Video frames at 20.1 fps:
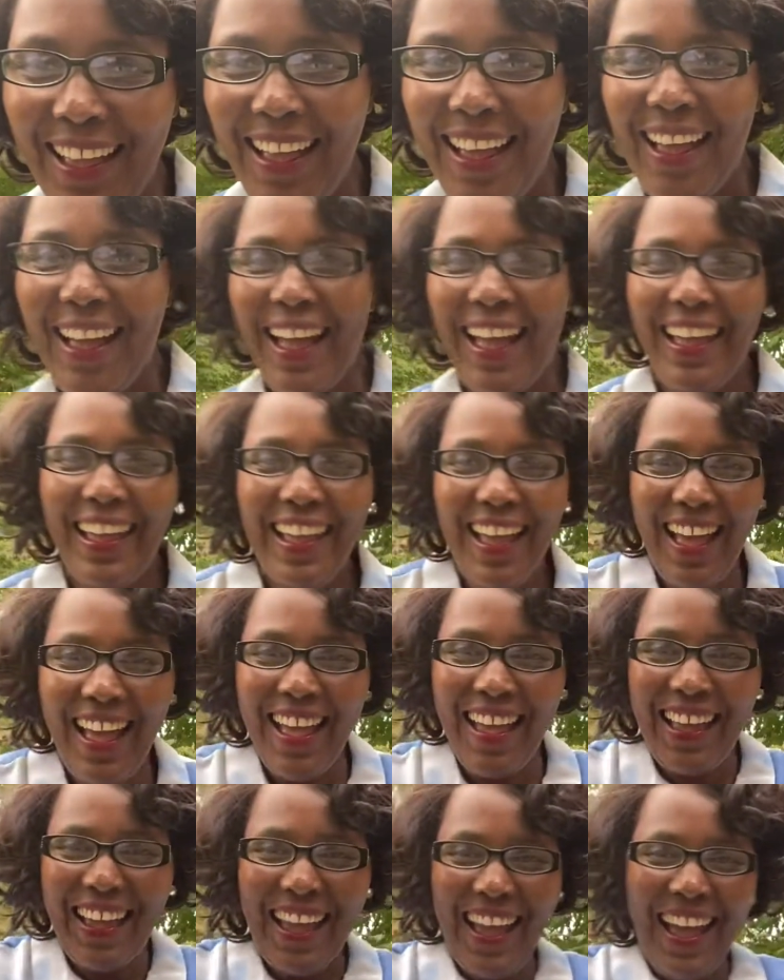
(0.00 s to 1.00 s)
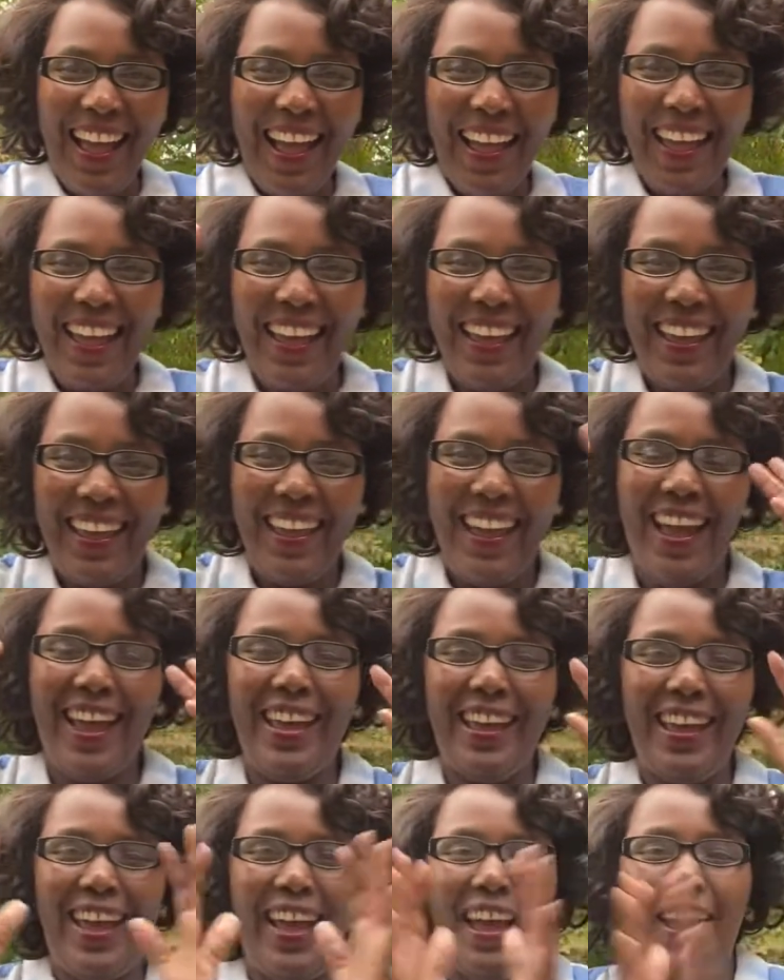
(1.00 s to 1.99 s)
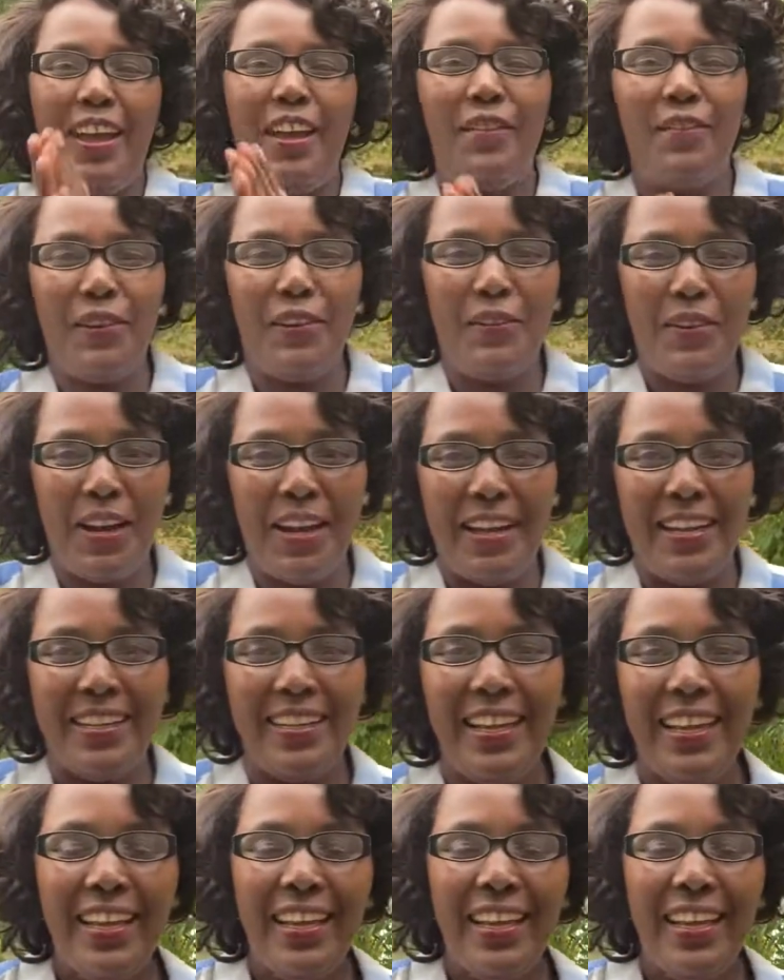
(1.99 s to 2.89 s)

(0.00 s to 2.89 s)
Hi, everyone.